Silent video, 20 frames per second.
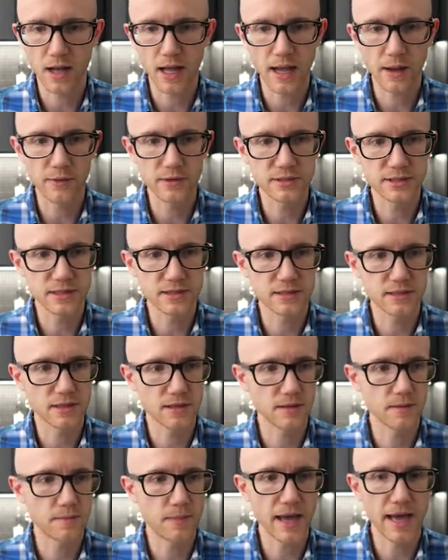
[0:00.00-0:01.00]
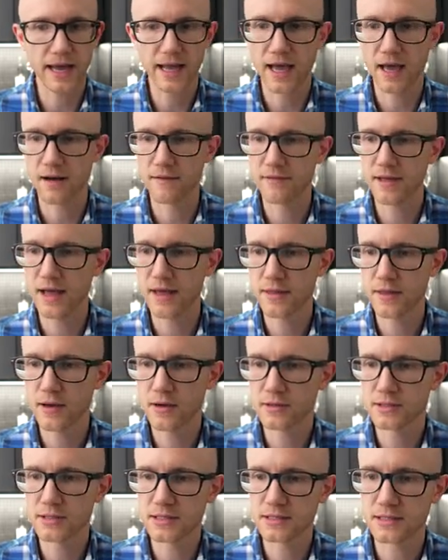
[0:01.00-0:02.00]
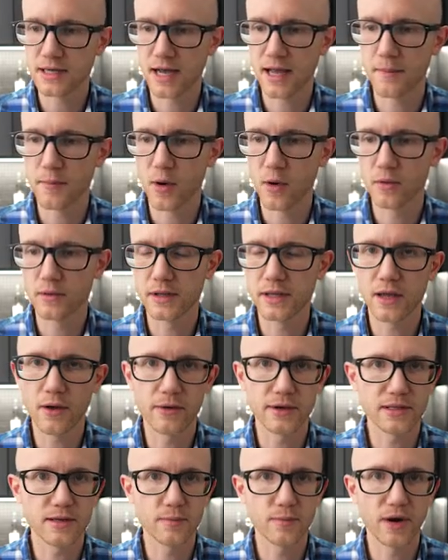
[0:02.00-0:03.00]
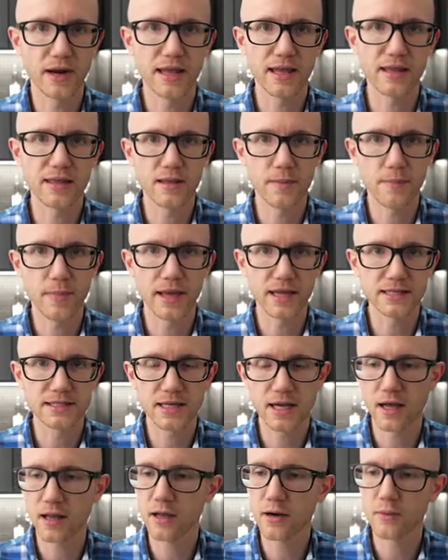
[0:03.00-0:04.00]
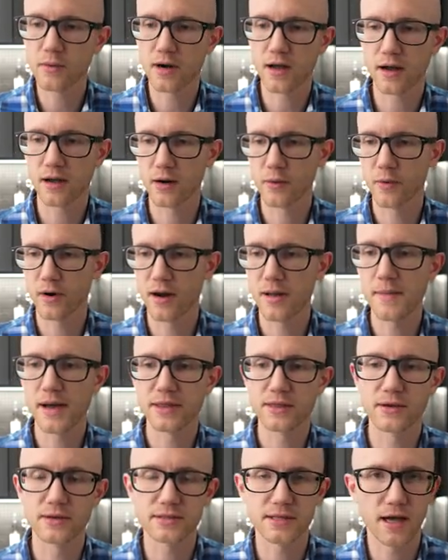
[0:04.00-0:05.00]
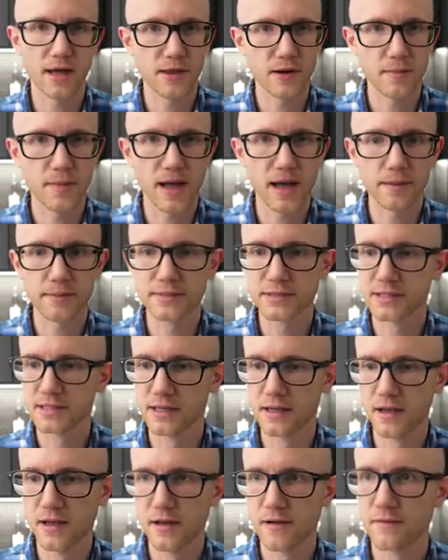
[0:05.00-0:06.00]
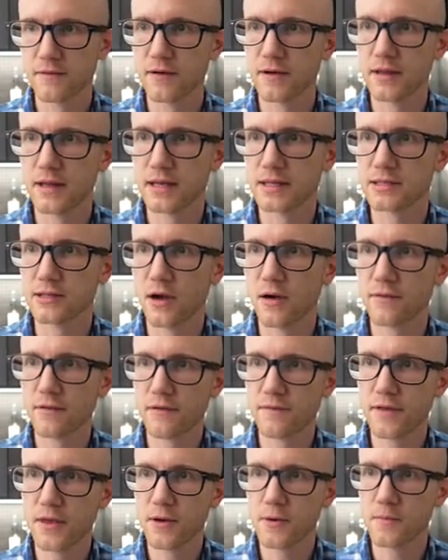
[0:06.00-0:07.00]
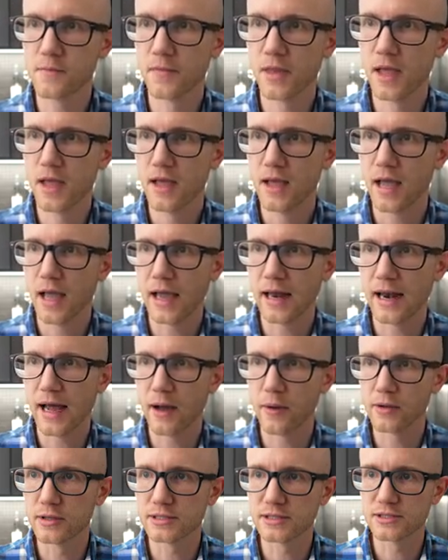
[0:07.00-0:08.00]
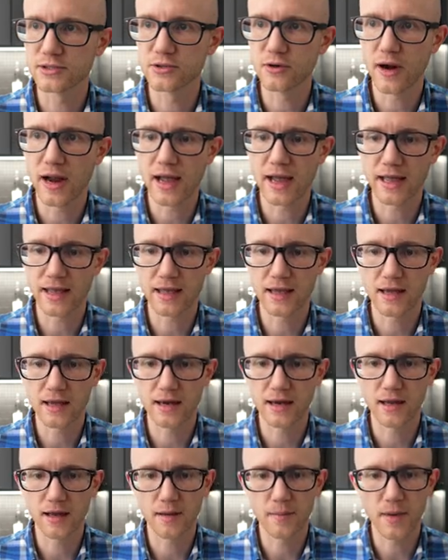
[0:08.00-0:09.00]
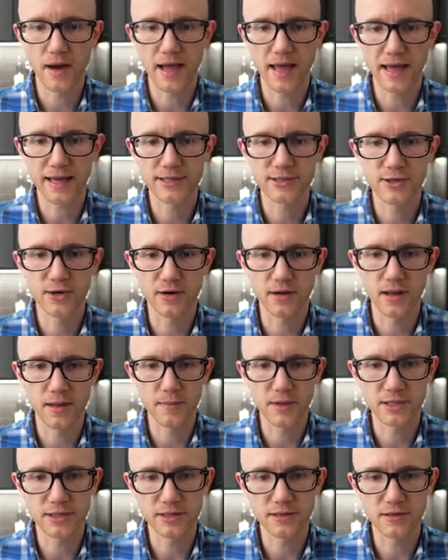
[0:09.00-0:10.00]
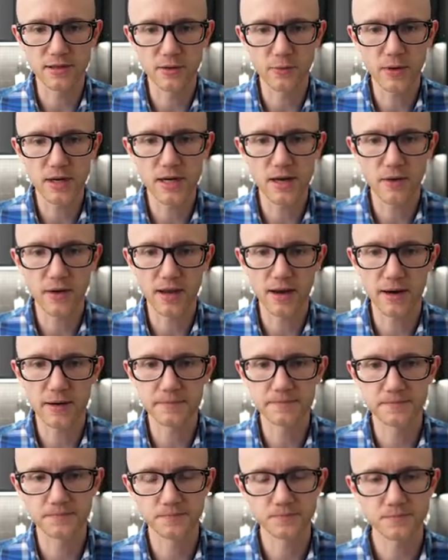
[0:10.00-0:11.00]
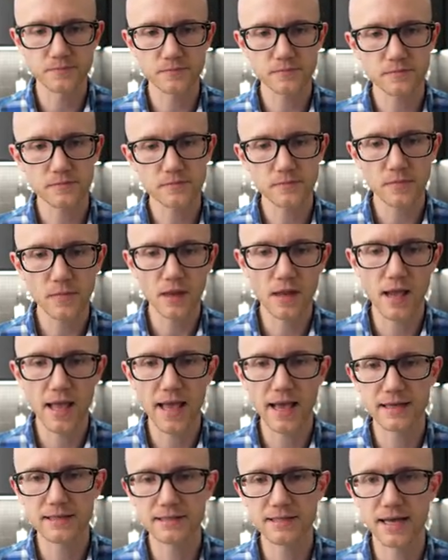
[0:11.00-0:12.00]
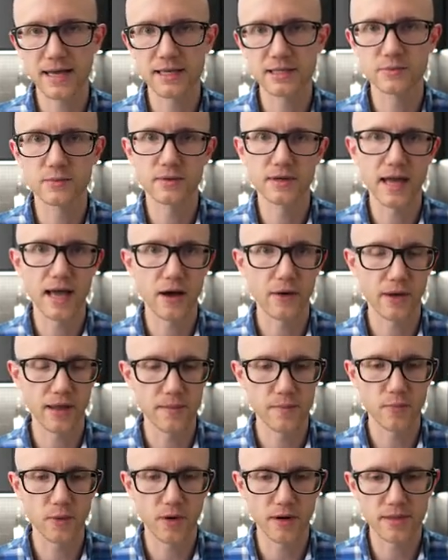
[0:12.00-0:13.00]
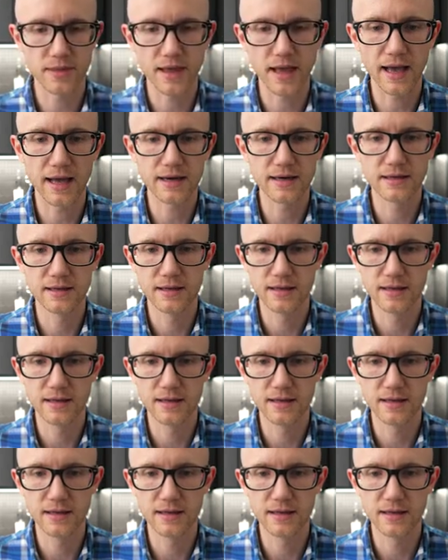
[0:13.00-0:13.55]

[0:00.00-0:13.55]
I will just back out of that though, since I am only going to bring in the base color. We're not going to worry about those other maps for this overview. And I will just drag in my external image into the window here. xTex will now import that